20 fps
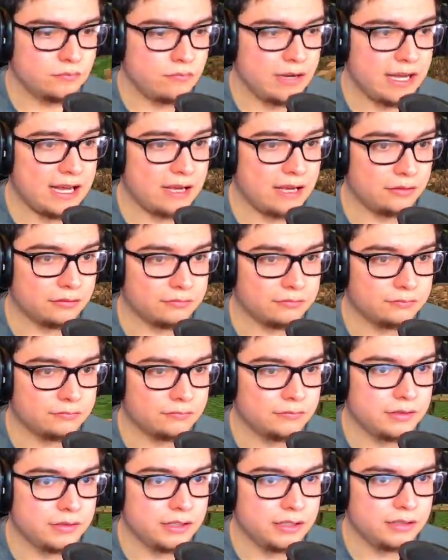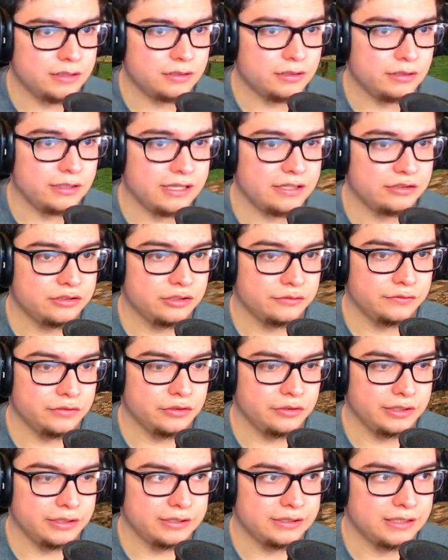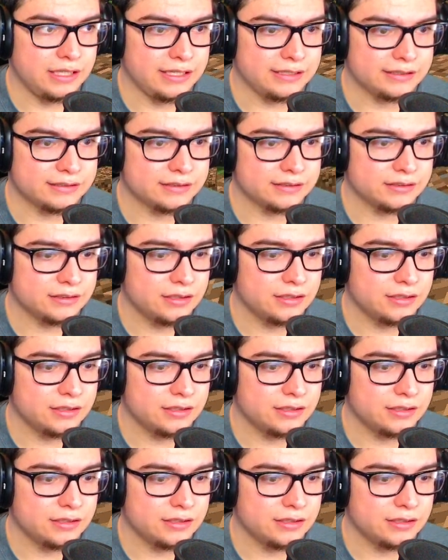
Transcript: Wow. And the ladders are floating. Nice.